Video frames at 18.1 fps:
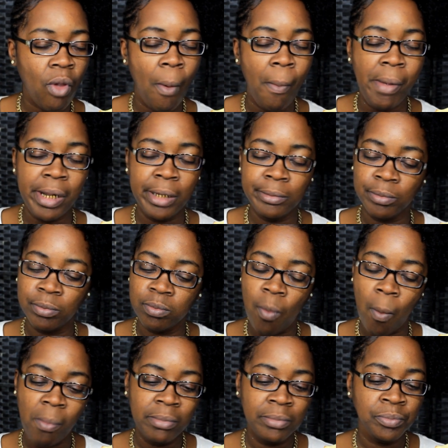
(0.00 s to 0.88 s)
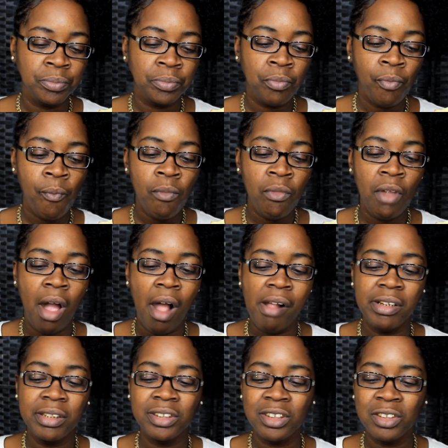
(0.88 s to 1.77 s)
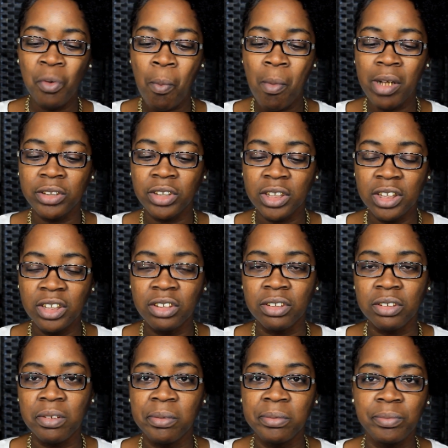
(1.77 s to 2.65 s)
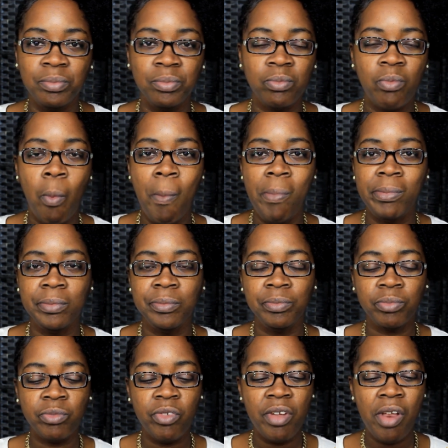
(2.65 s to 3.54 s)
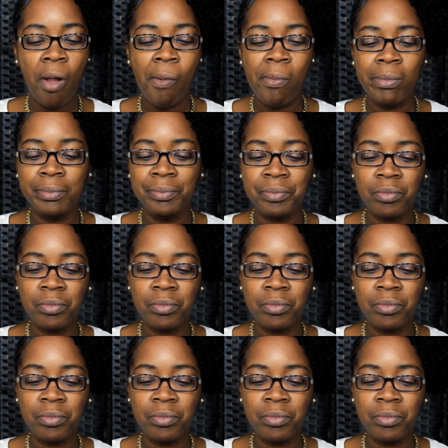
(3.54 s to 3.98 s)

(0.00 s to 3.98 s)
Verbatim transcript: But it's so much easier, you know.